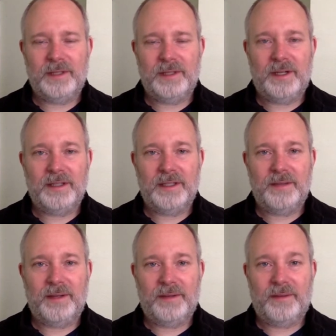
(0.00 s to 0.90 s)
It's largely
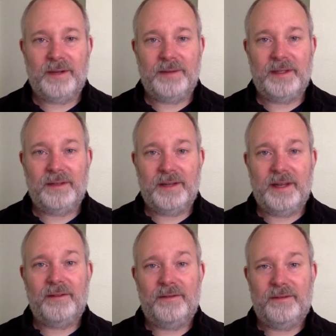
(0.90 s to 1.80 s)
why we don't
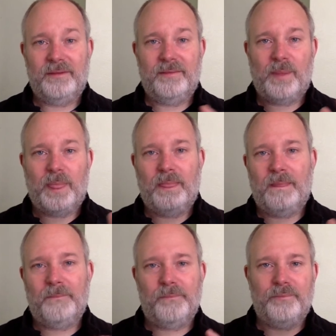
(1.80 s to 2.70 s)
have
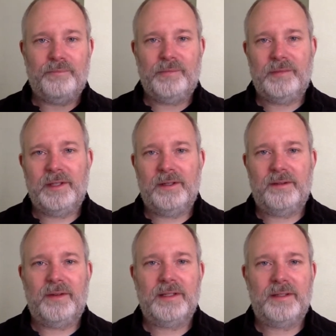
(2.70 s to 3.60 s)

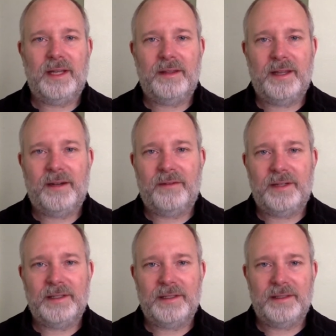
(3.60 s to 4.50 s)
universal health care, for
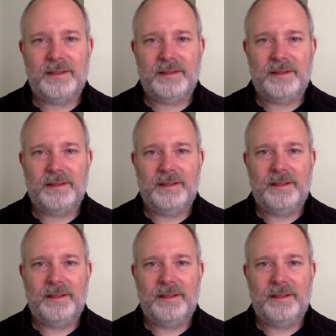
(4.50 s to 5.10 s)
instance.